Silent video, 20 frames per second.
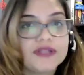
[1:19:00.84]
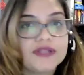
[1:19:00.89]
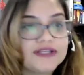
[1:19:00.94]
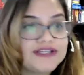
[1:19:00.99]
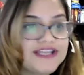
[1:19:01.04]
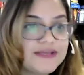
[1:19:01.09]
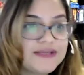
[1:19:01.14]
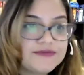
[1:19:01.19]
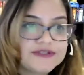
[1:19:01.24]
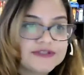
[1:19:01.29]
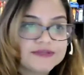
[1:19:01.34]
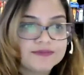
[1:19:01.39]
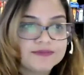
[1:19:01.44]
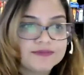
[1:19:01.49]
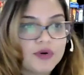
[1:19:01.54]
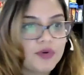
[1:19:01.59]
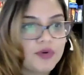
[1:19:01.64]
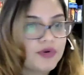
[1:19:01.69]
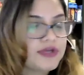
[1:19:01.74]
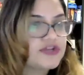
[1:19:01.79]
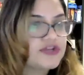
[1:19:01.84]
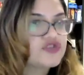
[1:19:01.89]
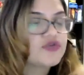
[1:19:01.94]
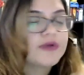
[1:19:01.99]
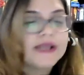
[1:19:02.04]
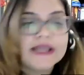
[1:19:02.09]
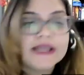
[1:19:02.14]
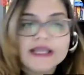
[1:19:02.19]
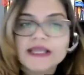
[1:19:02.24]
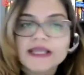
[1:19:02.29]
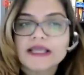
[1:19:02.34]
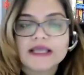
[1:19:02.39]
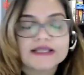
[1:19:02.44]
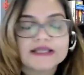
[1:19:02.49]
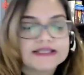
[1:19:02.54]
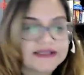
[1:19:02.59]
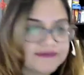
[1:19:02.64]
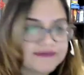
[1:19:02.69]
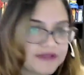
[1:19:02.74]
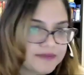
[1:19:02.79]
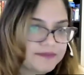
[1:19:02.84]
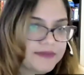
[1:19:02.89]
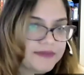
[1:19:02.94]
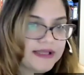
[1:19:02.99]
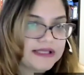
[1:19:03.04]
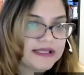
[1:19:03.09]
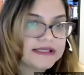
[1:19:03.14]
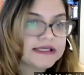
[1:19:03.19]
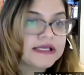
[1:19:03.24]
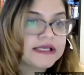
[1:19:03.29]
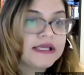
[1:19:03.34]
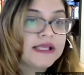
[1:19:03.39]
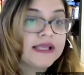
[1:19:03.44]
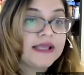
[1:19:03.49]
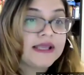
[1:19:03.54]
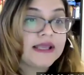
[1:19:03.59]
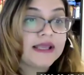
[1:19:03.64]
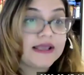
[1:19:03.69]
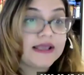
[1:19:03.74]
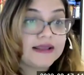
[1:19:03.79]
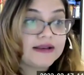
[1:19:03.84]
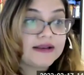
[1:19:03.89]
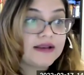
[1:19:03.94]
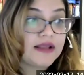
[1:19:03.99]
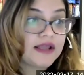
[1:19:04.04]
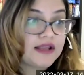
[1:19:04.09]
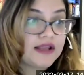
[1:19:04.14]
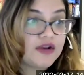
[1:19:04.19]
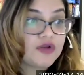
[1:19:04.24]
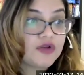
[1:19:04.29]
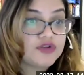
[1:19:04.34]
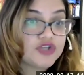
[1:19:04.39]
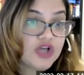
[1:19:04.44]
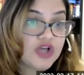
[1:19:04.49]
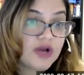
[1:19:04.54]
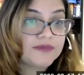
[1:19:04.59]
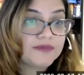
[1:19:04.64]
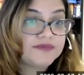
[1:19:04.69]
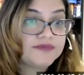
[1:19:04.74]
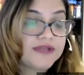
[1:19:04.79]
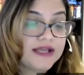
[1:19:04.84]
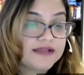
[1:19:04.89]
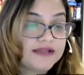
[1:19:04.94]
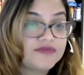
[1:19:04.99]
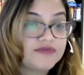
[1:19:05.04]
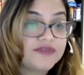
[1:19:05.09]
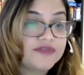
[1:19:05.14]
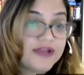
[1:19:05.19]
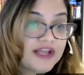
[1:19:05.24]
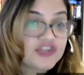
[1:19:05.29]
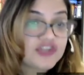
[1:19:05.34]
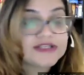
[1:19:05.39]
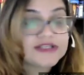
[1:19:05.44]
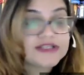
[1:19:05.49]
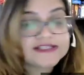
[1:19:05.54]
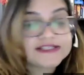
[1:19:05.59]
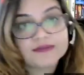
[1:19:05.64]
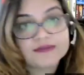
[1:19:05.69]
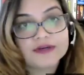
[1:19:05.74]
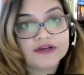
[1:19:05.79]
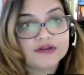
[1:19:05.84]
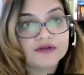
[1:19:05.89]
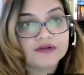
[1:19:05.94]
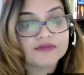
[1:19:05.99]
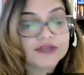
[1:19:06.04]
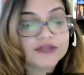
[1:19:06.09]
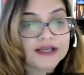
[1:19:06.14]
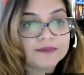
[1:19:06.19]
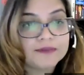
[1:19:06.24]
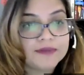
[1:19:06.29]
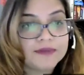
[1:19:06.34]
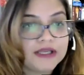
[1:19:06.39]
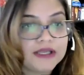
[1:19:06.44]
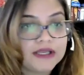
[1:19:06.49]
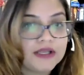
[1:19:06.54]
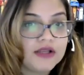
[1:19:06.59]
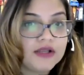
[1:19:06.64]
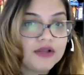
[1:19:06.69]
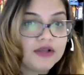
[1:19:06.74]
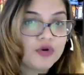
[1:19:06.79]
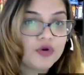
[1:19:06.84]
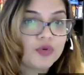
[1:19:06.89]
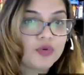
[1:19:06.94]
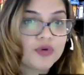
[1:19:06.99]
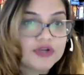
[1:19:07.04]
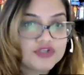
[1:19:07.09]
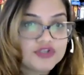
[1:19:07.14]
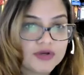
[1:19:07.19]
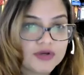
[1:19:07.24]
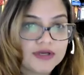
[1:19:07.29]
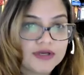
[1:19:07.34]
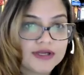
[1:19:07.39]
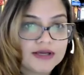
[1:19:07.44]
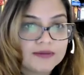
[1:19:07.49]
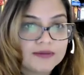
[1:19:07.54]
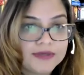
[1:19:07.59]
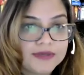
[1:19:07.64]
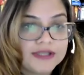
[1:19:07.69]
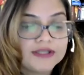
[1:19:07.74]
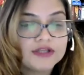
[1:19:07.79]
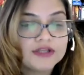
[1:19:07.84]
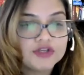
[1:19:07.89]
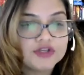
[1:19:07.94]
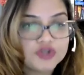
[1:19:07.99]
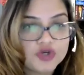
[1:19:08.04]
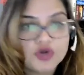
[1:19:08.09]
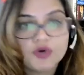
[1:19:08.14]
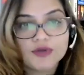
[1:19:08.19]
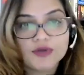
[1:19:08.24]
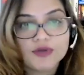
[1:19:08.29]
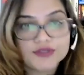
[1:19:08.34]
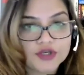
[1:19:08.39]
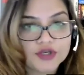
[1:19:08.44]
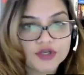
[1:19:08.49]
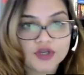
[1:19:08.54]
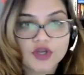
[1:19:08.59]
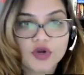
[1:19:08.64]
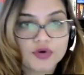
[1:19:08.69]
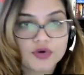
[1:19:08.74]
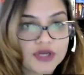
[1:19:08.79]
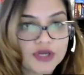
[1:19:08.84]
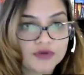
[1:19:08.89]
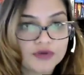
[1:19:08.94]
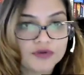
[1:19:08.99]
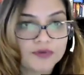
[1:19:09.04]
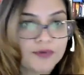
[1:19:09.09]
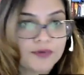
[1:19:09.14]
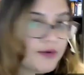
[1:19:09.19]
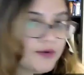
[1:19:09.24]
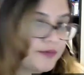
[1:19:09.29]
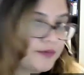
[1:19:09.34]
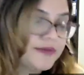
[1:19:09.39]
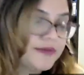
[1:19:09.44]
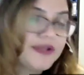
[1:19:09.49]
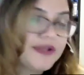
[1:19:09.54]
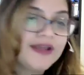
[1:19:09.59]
and team support and training and development, and on top of that, the financial stability of the company. You don't want to join a company that is going to go down the road